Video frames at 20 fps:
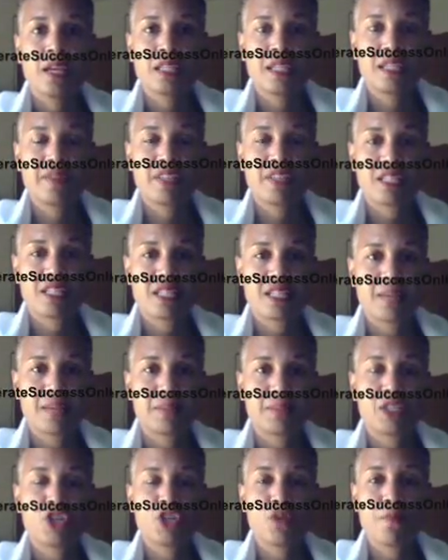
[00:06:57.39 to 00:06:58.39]
See if this is
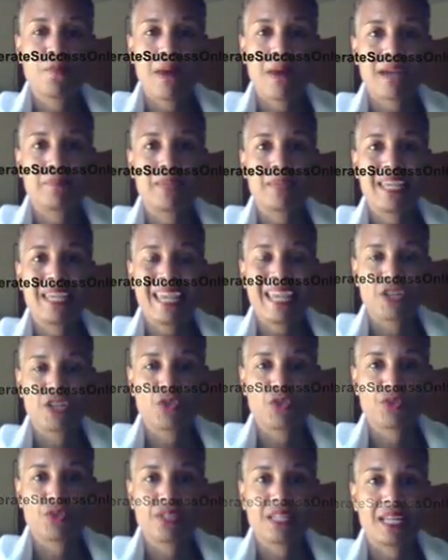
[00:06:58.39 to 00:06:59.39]
something you might be
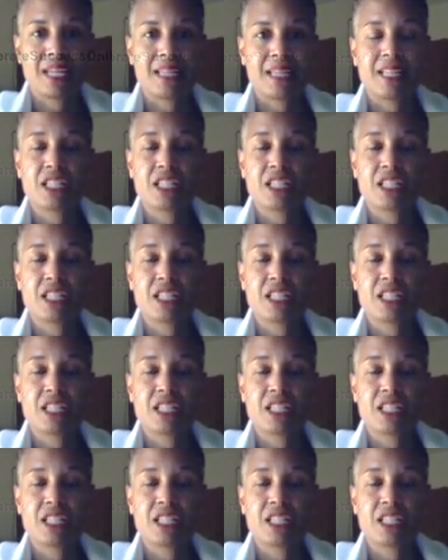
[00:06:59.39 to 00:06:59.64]
interested in.